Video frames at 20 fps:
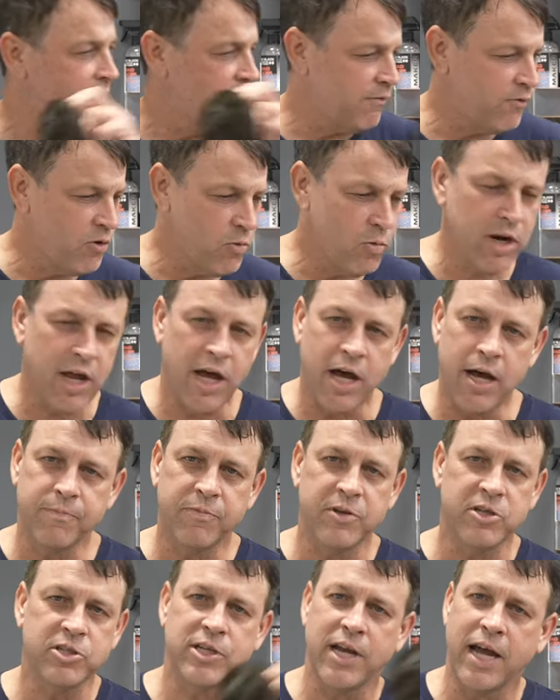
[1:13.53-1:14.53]
If you want to up
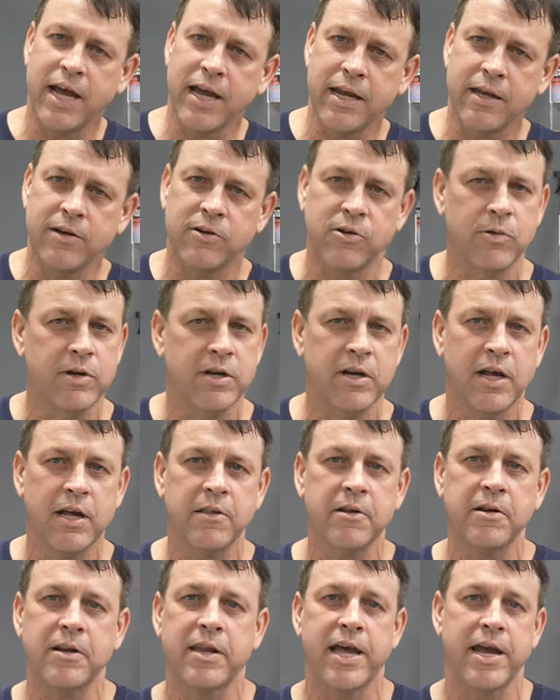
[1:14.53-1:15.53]
the shine, do
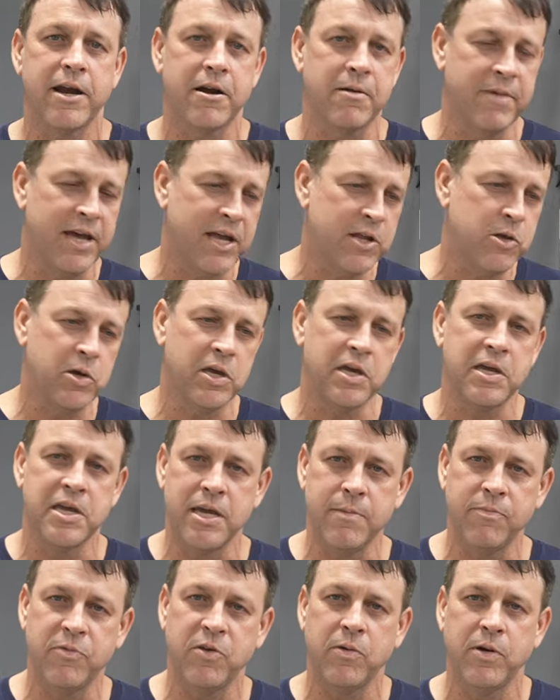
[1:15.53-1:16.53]
another layer, man. You can
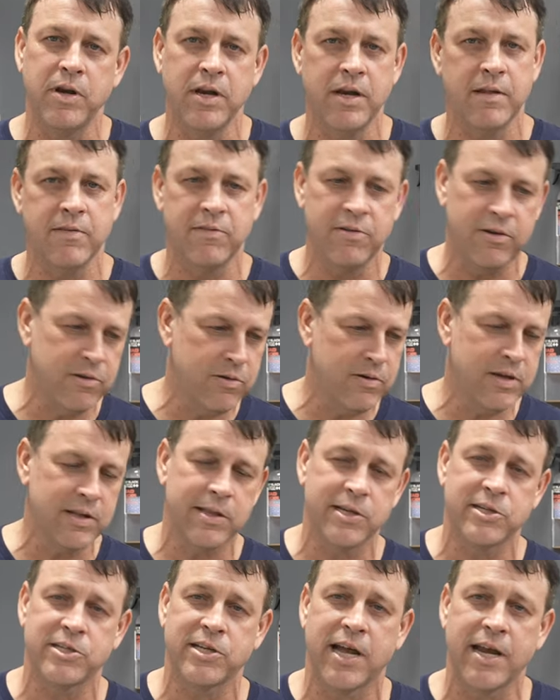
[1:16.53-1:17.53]
keep doing it until you get
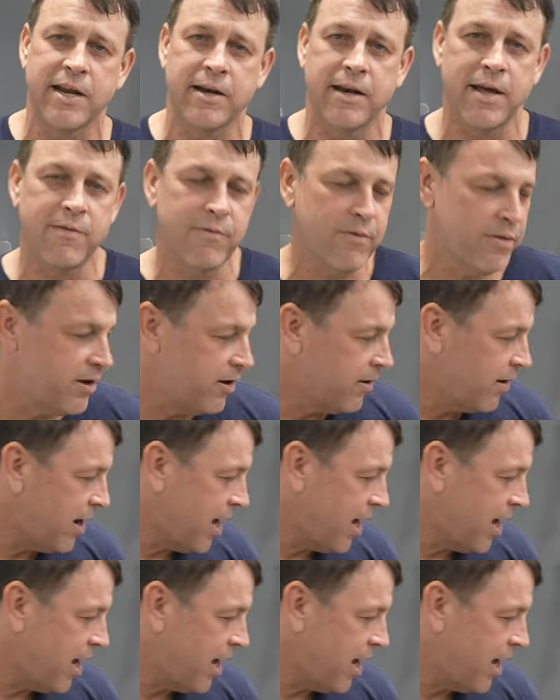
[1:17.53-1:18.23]
the shine level that you're